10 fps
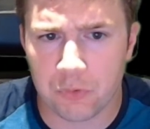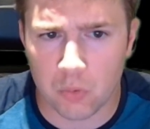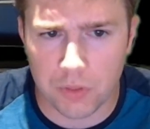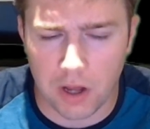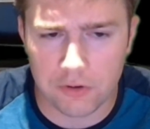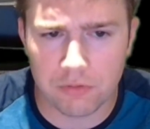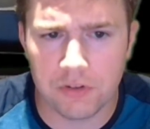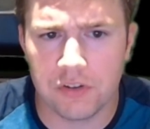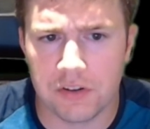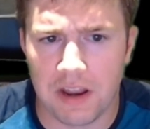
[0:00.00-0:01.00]
with
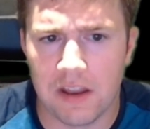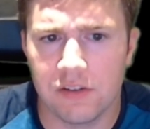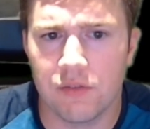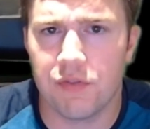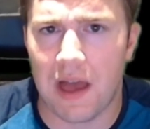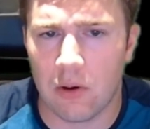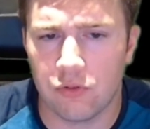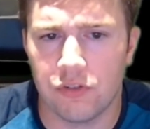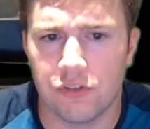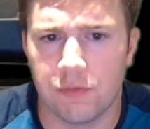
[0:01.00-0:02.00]
hundreds to tens of
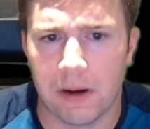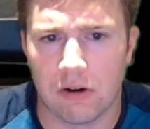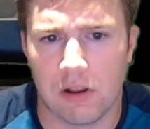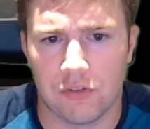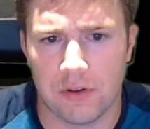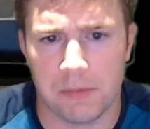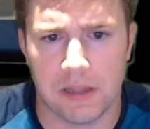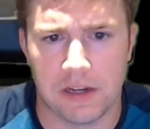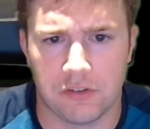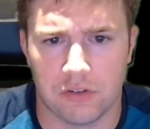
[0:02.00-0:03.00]
thousands of parallel
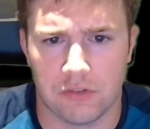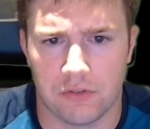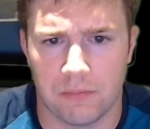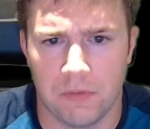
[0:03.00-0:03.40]
simulations.